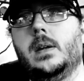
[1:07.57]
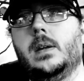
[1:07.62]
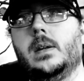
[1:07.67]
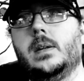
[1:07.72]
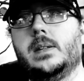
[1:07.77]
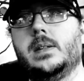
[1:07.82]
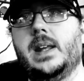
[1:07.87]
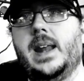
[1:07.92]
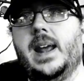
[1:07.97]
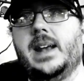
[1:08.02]

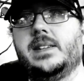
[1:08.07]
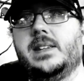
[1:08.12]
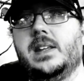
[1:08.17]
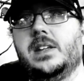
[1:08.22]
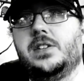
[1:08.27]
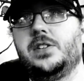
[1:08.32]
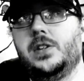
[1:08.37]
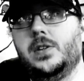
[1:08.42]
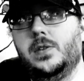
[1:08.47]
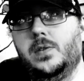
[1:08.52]
The next
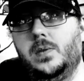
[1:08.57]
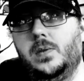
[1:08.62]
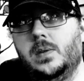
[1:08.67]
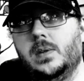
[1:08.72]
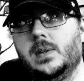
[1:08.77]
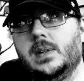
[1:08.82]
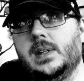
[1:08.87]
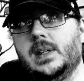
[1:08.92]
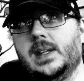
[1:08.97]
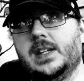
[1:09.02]
issue,
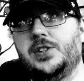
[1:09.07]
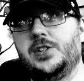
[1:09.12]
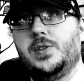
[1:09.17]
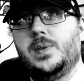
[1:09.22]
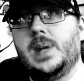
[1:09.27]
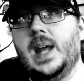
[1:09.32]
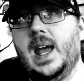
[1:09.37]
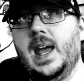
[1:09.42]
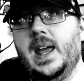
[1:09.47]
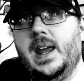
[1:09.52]
issue
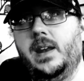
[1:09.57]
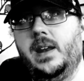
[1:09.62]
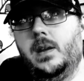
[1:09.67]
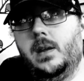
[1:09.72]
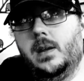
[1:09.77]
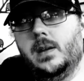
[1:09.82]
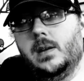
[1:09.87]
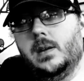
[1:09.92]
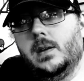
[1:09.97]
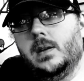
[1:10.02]
9,
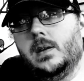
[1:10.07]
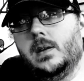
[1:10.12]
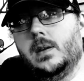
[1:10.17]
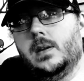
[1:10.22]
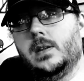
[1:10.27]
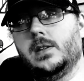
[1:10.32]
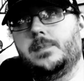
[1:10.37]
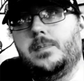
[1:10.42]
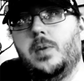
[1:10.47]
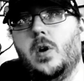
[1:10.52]

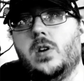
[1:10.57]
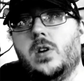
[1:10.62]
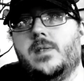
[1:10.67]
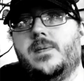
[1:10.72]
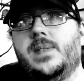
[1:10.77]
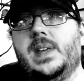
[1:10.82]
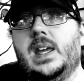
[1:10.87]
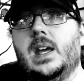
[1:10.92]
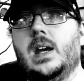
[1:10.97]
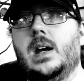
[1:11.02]
is part of
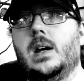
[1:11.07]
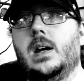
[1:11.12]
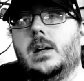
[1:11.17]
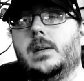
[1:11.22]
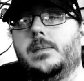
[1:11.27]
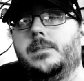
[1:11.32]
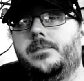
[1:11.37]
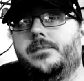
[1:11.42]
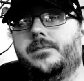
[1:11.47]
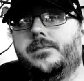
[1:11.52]
the
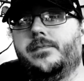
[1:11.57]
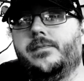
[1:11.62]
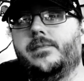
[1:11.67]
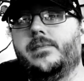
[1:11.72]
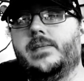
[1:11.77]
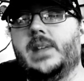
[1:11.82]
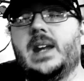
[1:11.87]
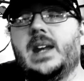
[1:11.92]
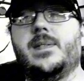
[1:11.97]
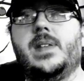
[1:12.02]

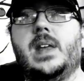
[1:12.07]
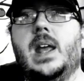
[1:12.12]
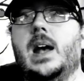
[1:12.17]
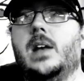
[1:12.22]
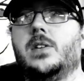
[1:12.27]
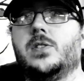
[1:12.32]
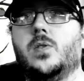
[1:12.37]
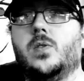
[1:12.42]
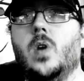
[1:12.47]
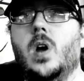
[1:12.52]
Night of the
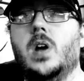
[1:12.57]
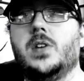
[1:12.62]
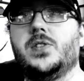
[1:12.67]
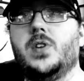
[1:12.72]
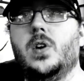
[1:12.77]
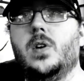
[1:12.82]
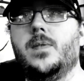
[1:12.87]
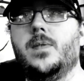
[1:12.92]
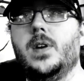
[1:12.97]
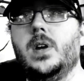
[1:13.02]
Owls
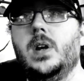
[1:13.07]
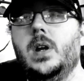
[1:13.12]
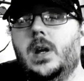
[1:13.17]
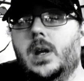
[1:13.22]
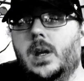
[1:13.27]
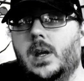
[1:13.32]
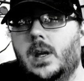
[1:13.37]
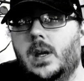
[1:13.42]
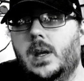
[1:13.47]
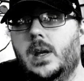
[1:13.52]
crossover,
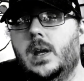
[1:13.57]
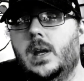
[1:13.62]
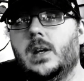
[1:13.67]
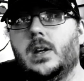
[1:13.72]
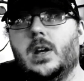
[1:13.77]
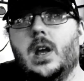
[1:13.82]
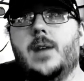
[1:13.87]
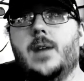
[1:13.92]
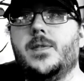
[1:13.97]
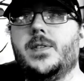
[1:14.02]

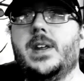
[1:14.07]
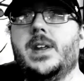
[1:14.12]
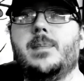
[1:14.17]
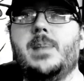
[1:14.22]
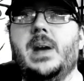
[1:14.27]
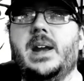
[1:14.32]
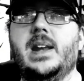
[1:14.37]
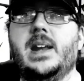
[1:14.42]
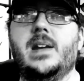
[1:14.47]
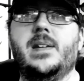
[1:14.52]
covered in
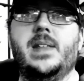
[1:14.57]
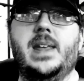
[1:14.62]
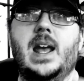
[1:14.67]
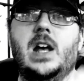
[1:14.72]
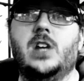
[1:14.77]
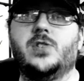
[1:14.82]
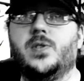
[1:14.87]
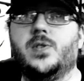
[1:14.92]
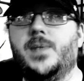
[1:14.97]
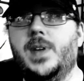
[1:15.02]
my Night of the
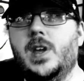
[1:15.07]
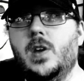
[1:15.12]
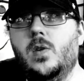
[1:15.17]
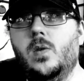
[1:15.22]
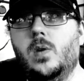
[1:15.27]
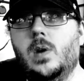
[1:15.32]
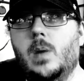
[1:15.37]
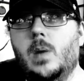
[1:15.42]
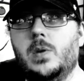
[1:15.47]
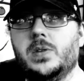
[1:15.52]
Owls review.
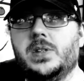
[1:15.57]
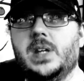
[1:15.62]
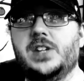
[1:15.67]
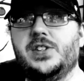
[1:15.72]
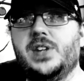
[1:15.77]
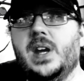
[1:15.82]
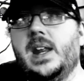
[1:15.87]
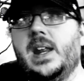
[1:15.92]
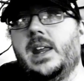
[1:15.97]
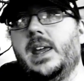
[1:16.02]
I won't touch
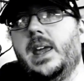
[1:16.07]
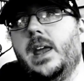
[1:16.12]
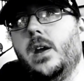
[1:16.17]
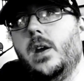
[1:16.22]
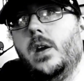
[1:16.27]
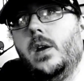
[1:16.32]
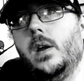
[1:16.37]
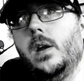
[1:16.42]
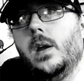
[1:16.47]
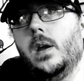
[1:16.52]
on it
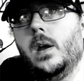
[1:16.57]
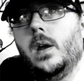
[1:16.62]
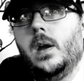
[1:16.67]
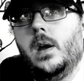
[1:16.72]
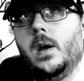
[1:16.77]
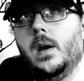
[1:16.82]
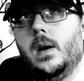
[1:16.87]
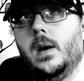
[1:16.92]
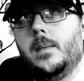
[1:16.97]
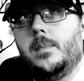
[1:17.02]
here,
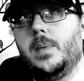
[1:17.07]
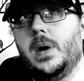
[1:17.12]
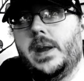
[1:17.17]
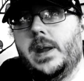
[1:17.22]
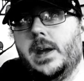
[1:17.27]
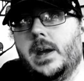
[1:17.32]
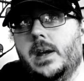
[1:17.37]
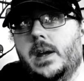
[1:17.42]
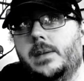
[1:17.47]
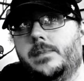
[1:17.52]

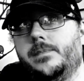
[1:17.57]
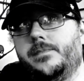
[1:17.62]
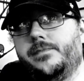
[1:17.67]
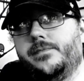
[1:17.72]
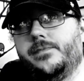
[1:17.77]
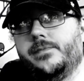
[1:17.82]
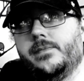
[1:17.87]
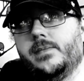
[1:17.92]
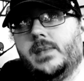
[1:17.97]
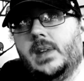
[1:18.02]
but
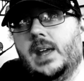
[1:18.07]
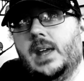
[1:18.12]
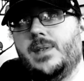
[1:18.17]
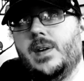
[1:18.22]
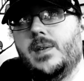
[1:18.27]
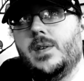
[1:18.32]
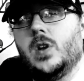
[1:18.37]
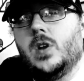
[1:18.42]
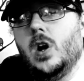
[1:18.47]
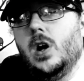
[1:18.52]
if I
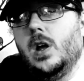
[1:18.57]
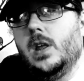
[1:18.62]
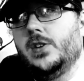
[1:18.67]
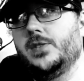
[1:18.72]
recall, it's